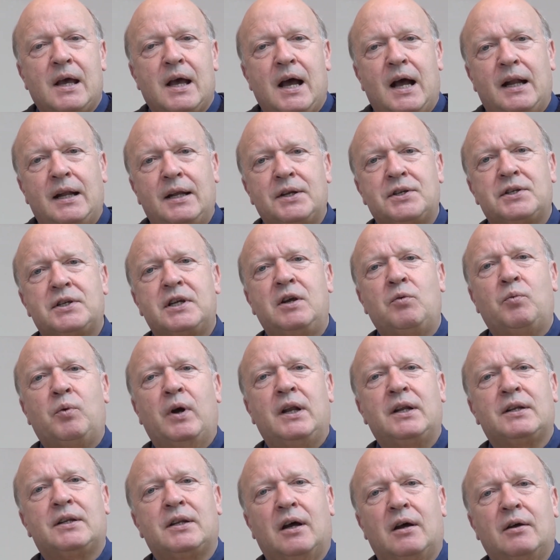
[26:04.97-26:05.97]
And as he
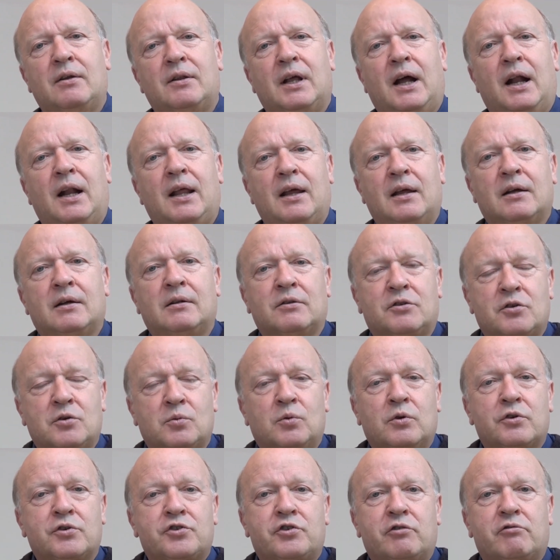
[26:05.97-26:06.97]
went down that hill
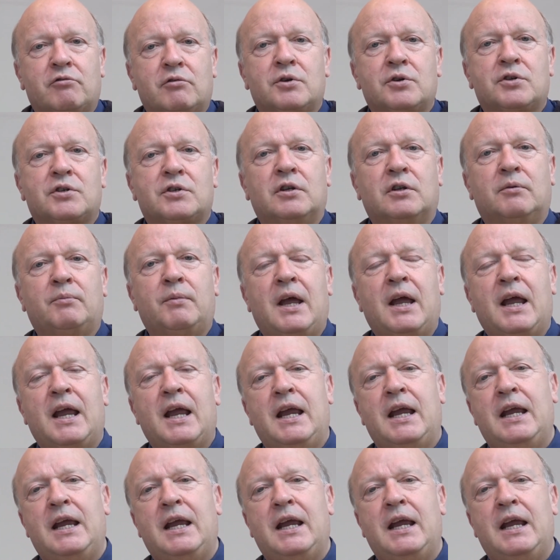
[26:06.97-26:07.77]
towards Jerusalem,